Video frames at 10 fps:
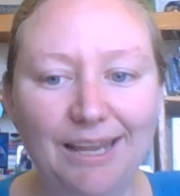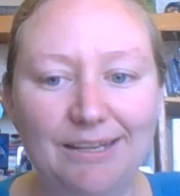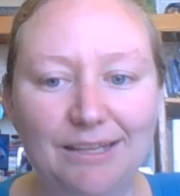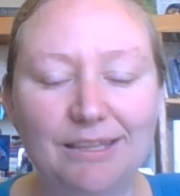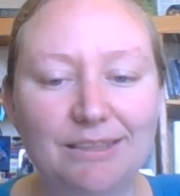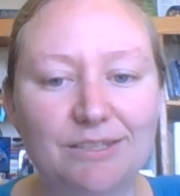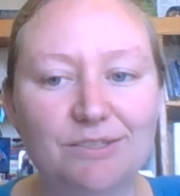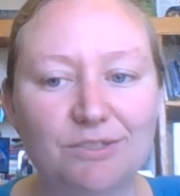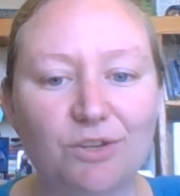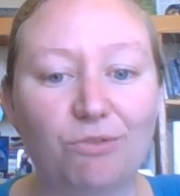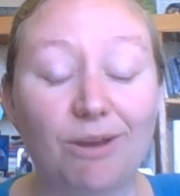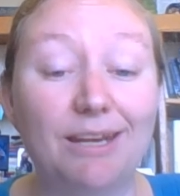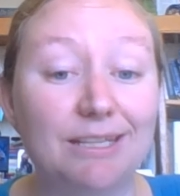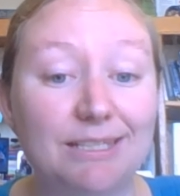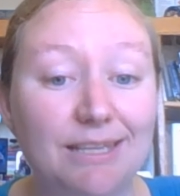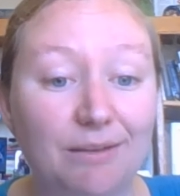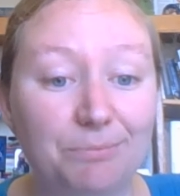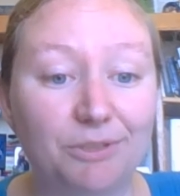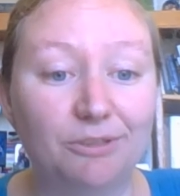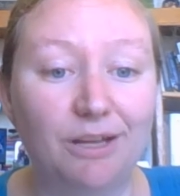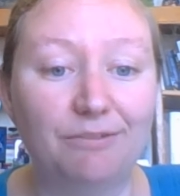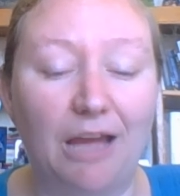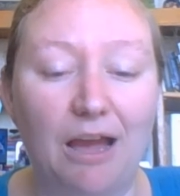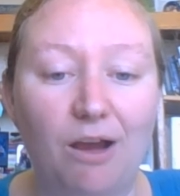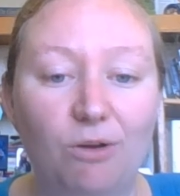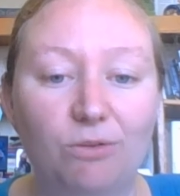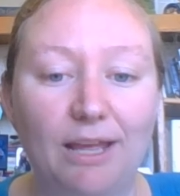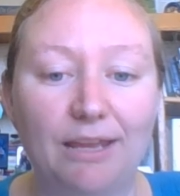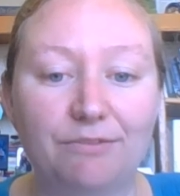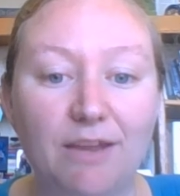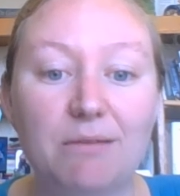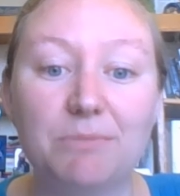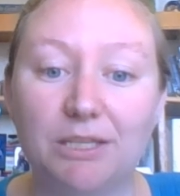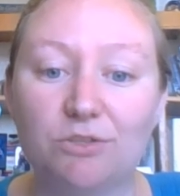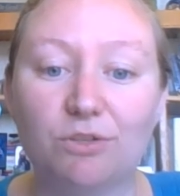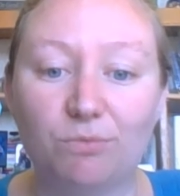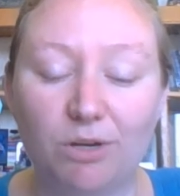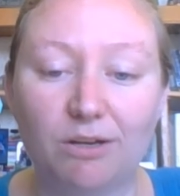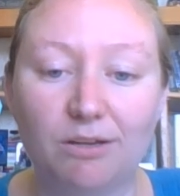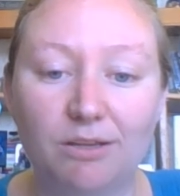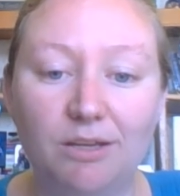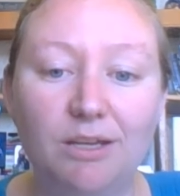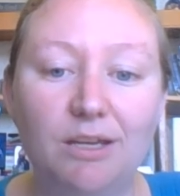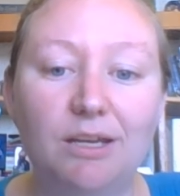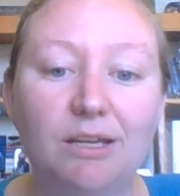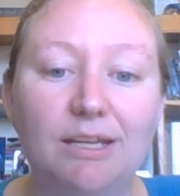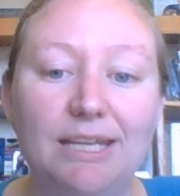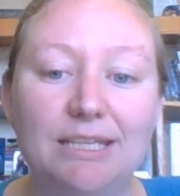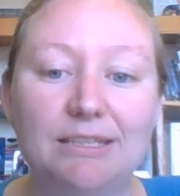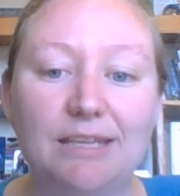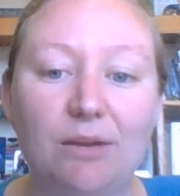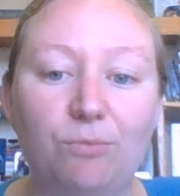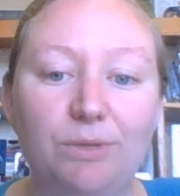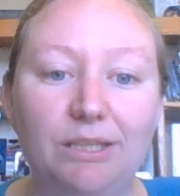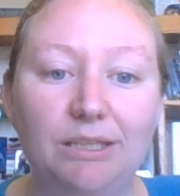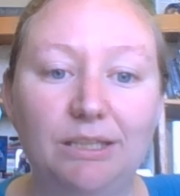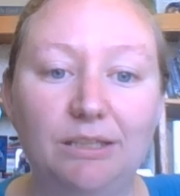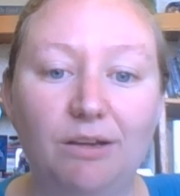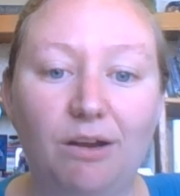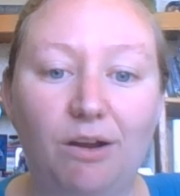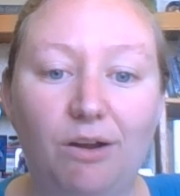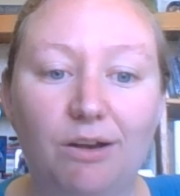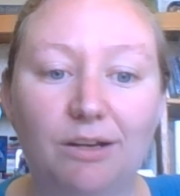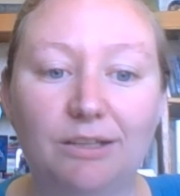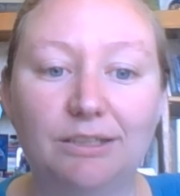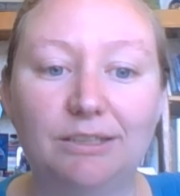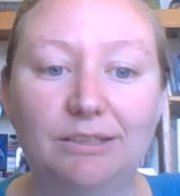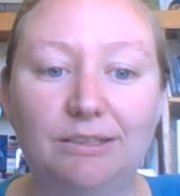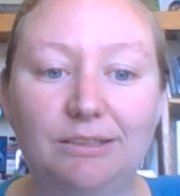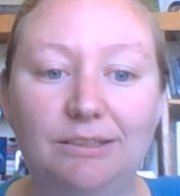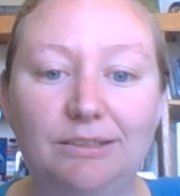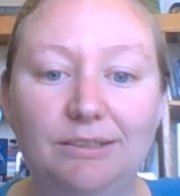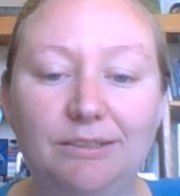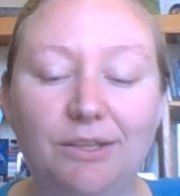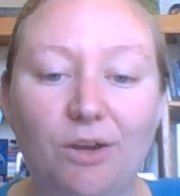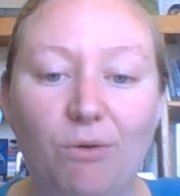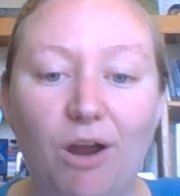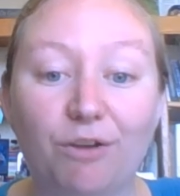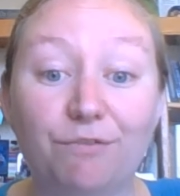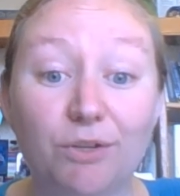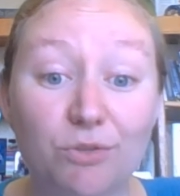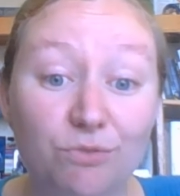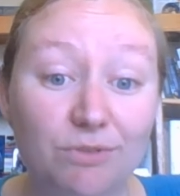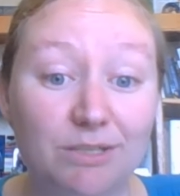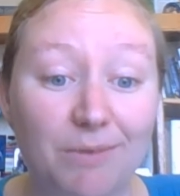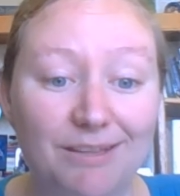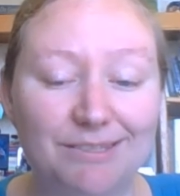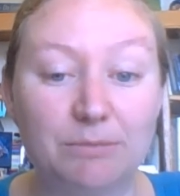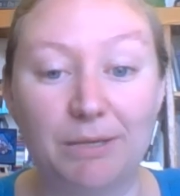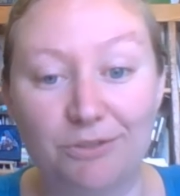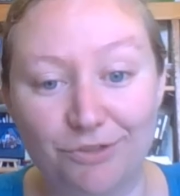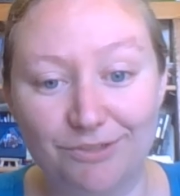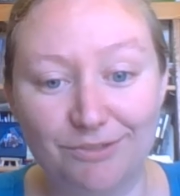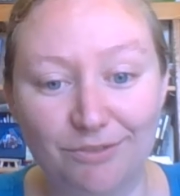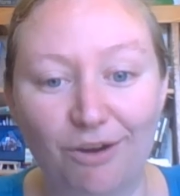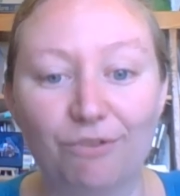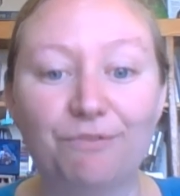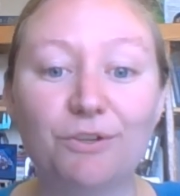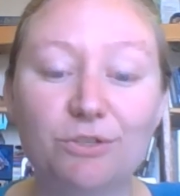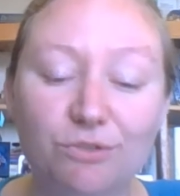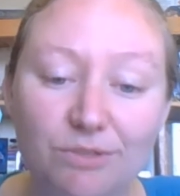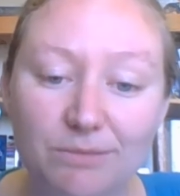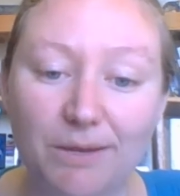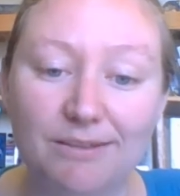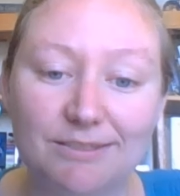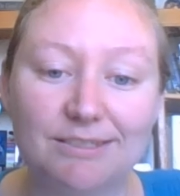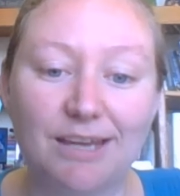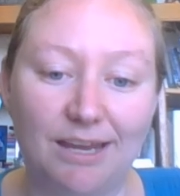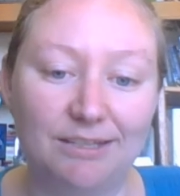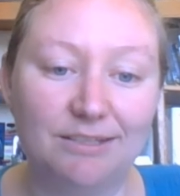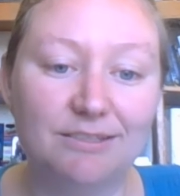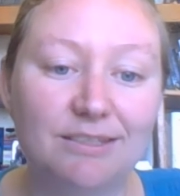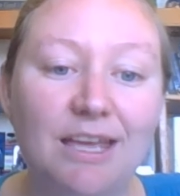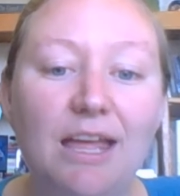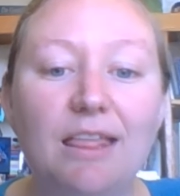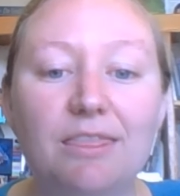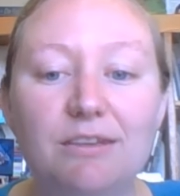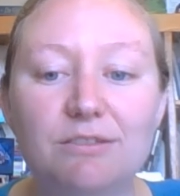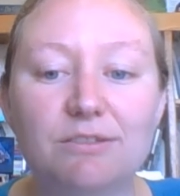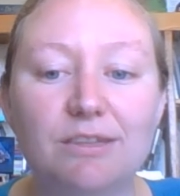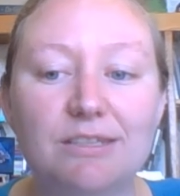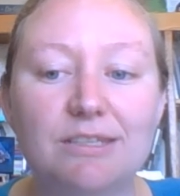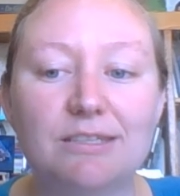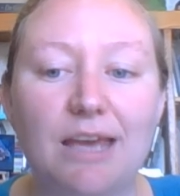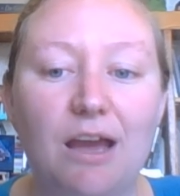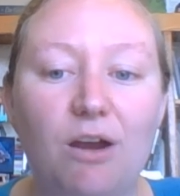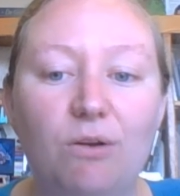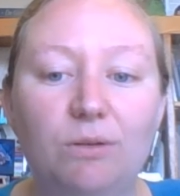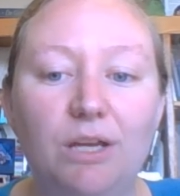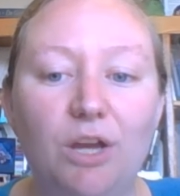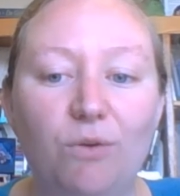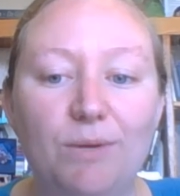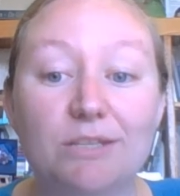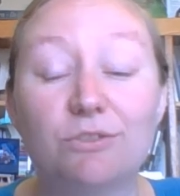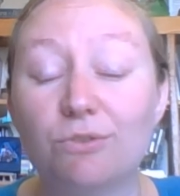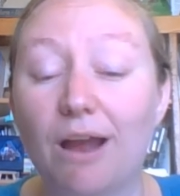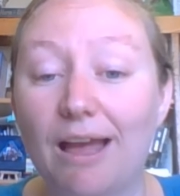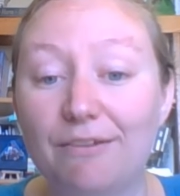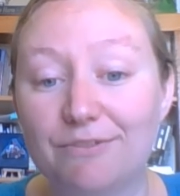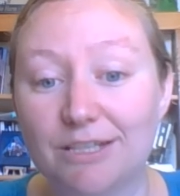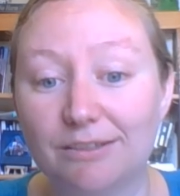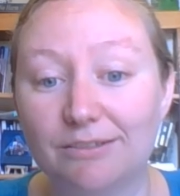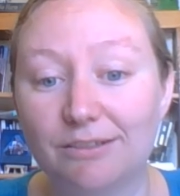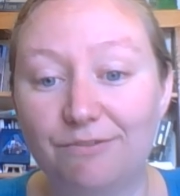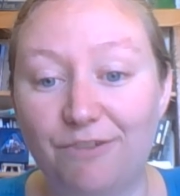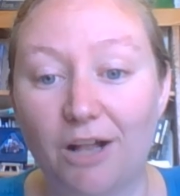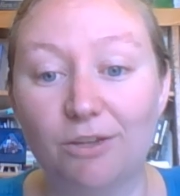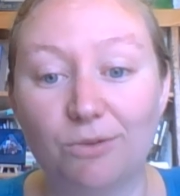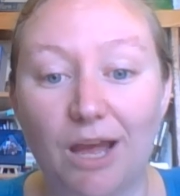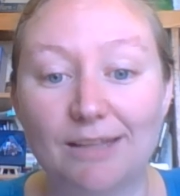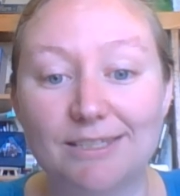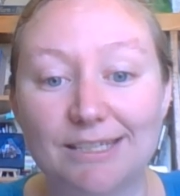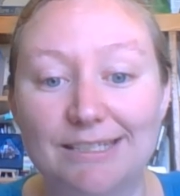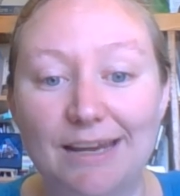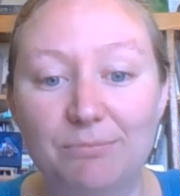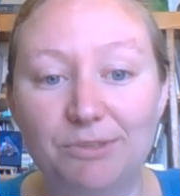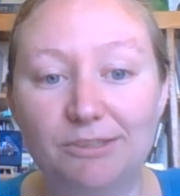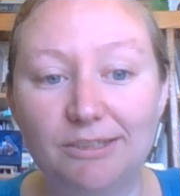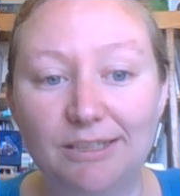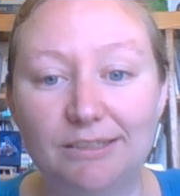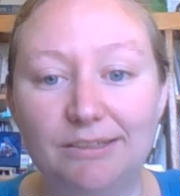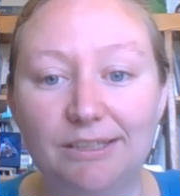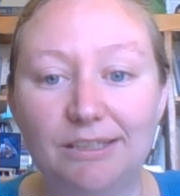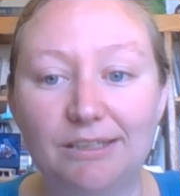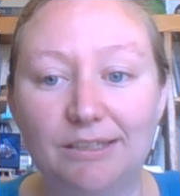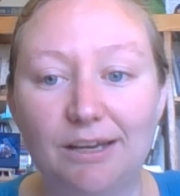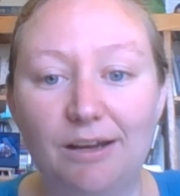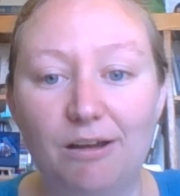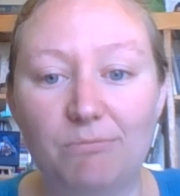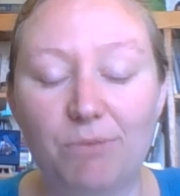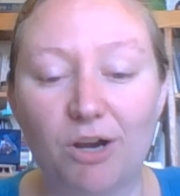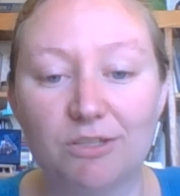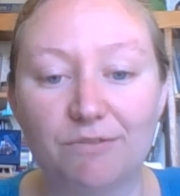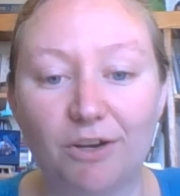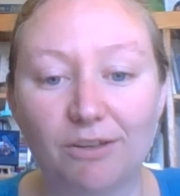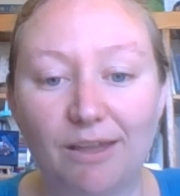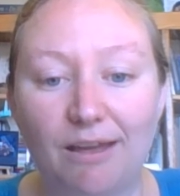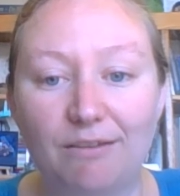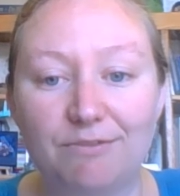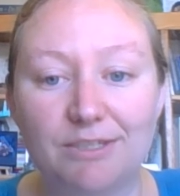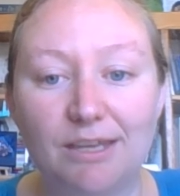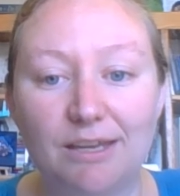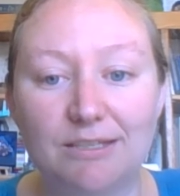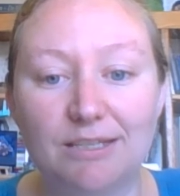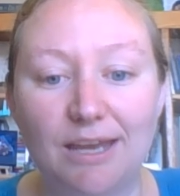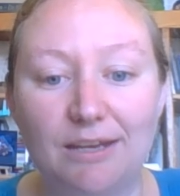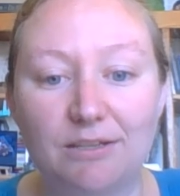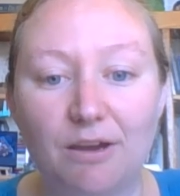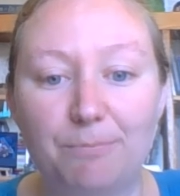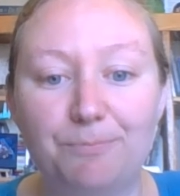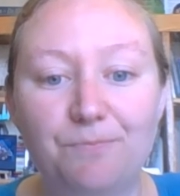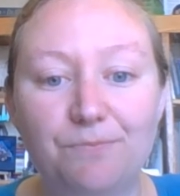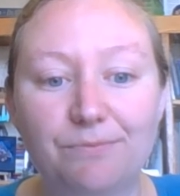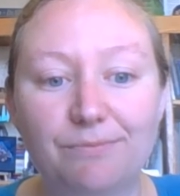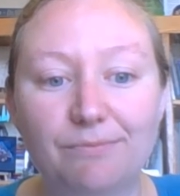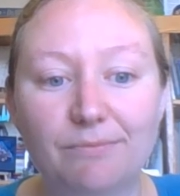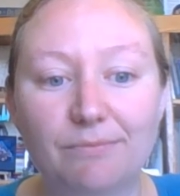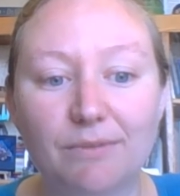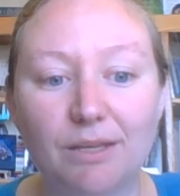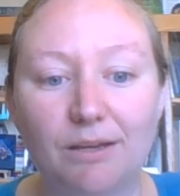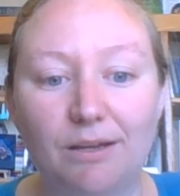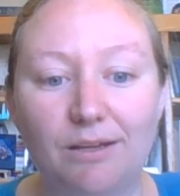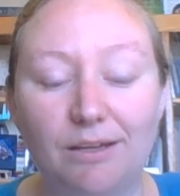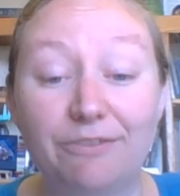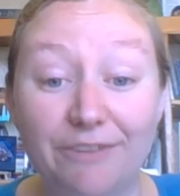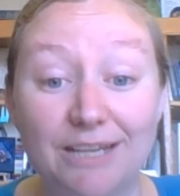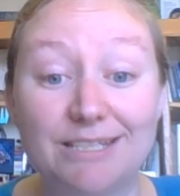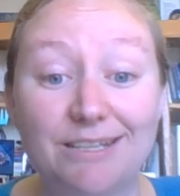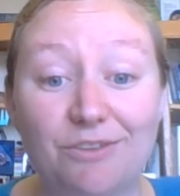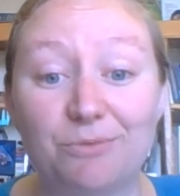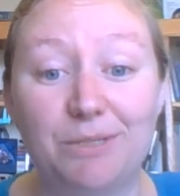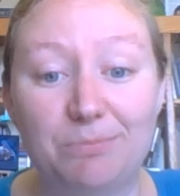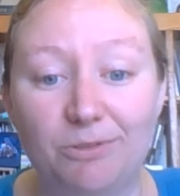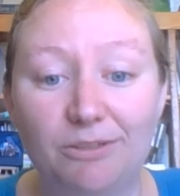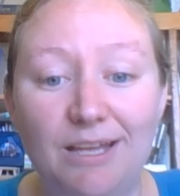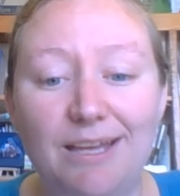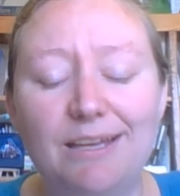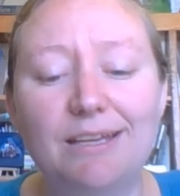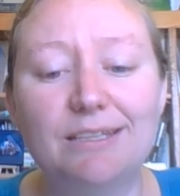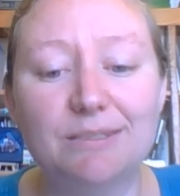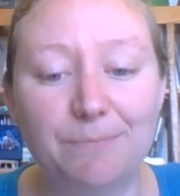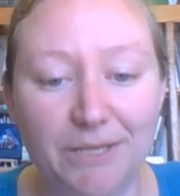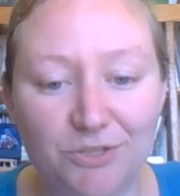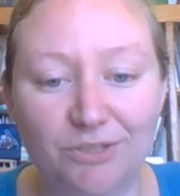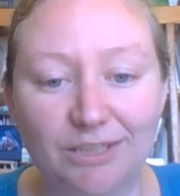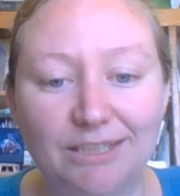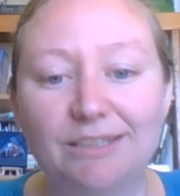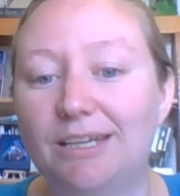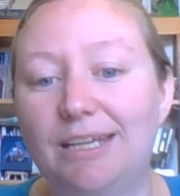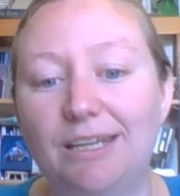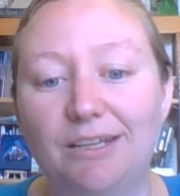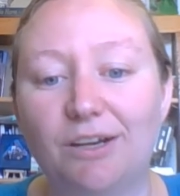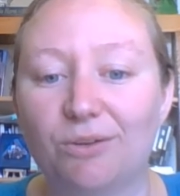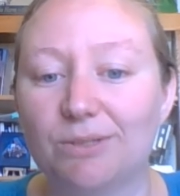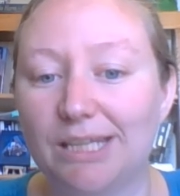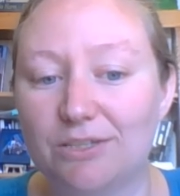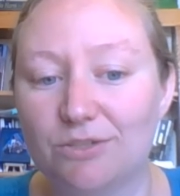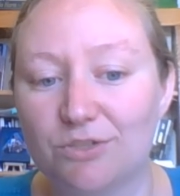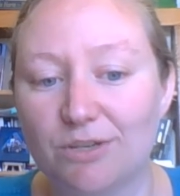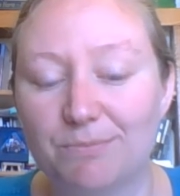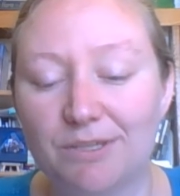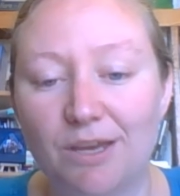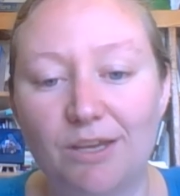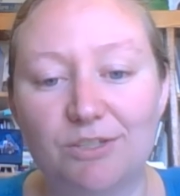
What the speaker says: And I think this is a great example of how a family should work, in that we are, our first response is patience. Our first response is kindness. This is how we strive to follow God's example in the parts of our lives that end up affecting other people, especially in our relationships.